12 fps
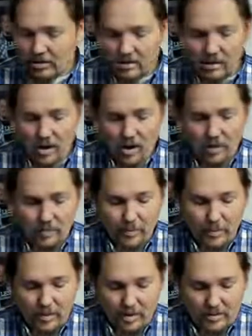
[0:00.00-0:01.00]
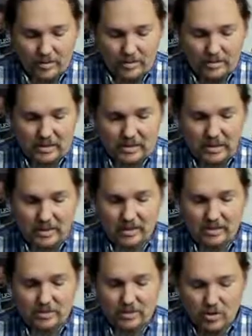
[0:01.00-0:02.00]
the hard part is
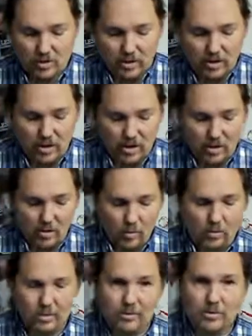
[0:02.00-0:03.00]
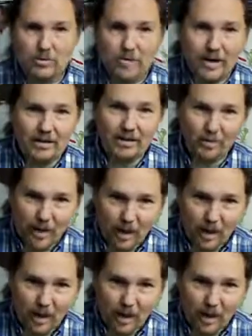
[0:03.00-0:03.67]
getting, is knowing what the strength and